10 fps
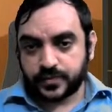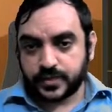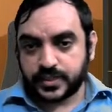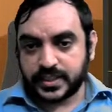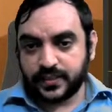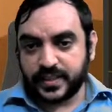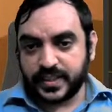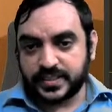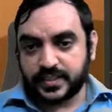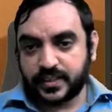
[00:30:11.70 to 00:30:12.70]

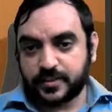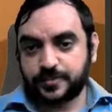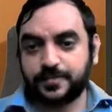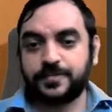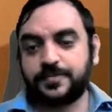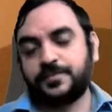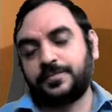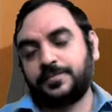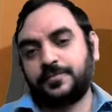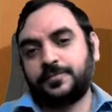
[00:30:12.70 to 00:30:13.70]
77,
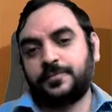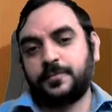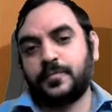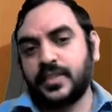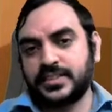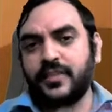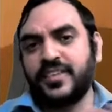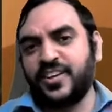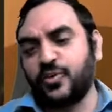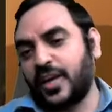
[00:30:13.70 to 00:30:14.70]
7
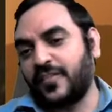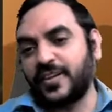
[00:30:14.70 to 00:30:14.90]
into 11.